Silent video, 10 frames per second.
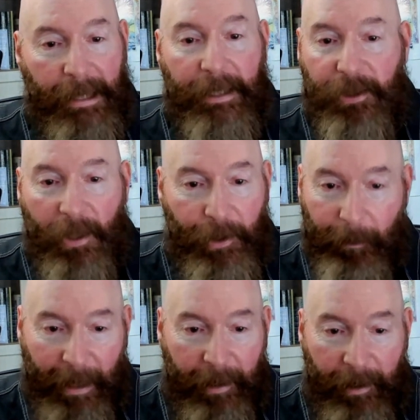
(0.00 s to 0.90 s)
police on
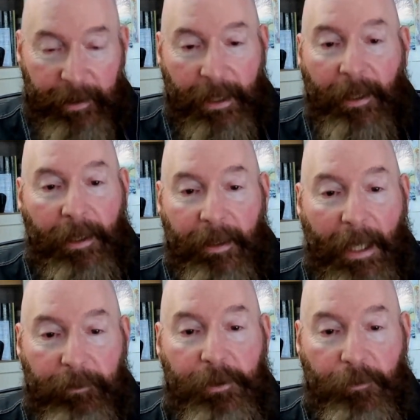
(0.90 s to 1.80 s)
you, because
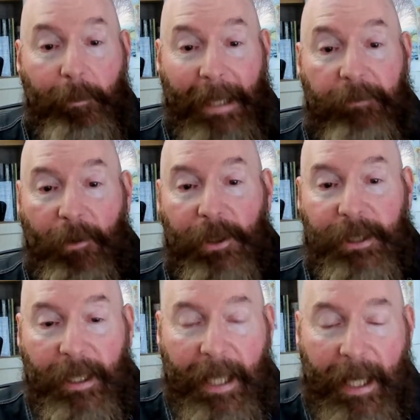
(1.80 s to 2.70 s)
that for me falls
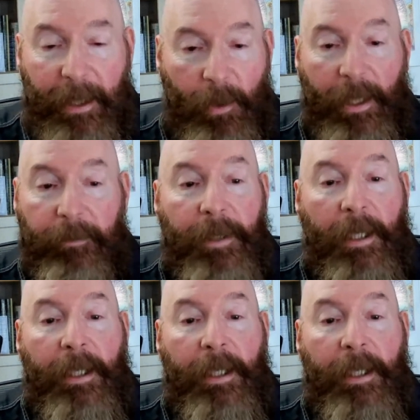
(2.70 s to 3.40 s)
in the category of